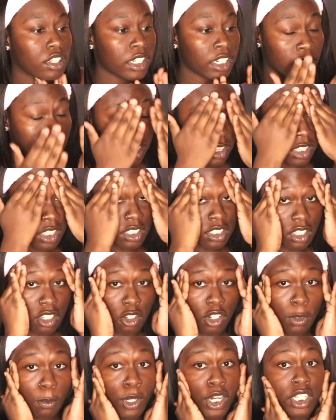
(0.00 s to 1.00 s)
Now these are the
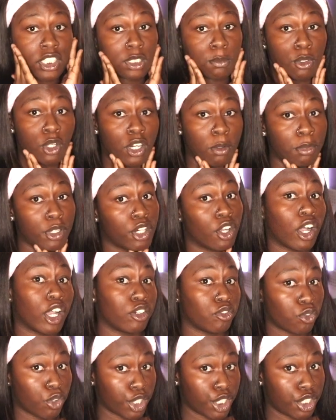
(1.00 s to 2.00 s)
only products I'm going to put
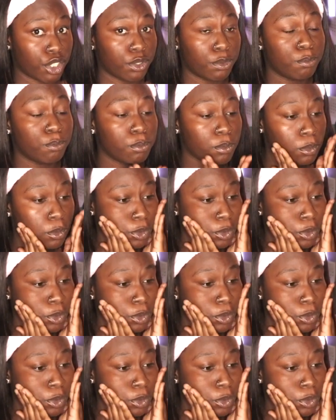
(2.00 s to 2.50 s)
on for you.